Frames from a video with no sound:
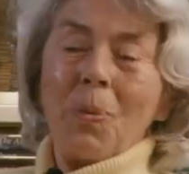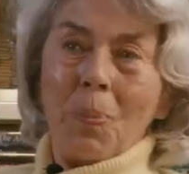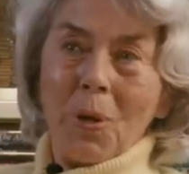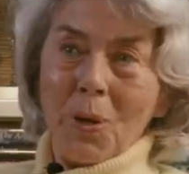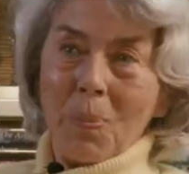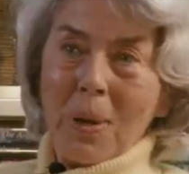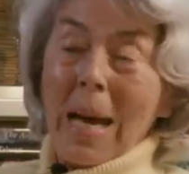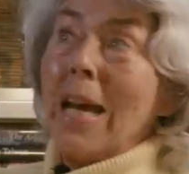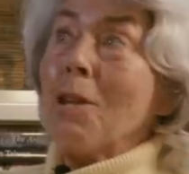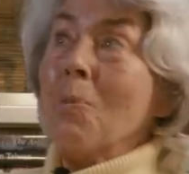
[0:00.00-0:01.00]
superb.
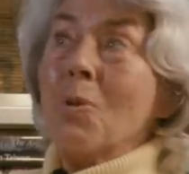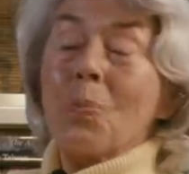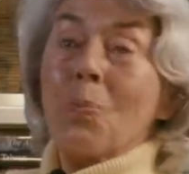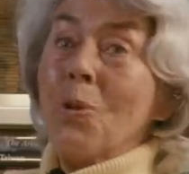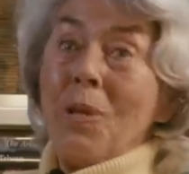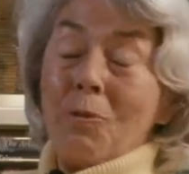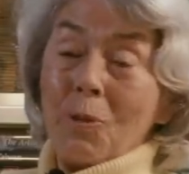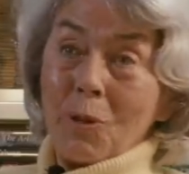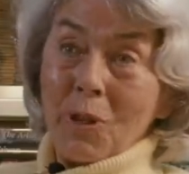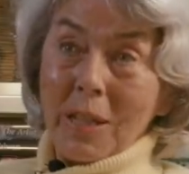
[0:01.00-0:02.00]
I had the most
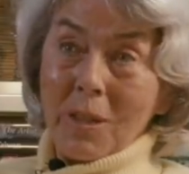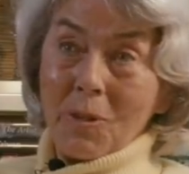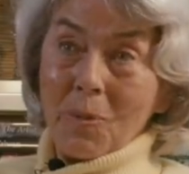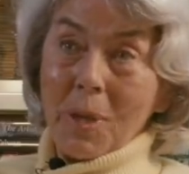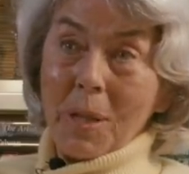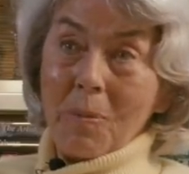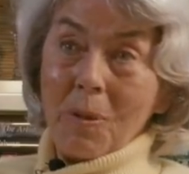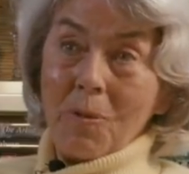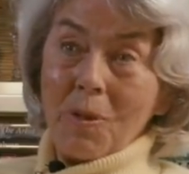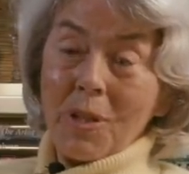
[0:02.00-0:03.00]
beautiful collection with
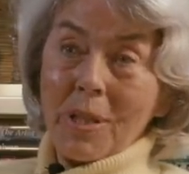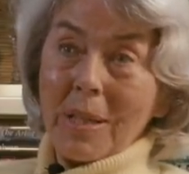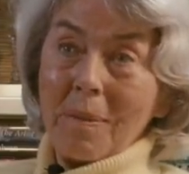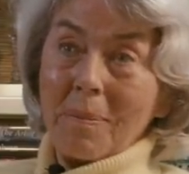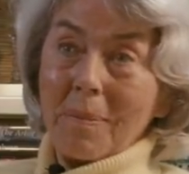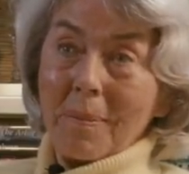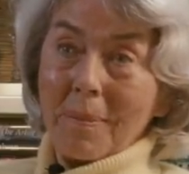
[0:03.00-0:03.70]
him the first time.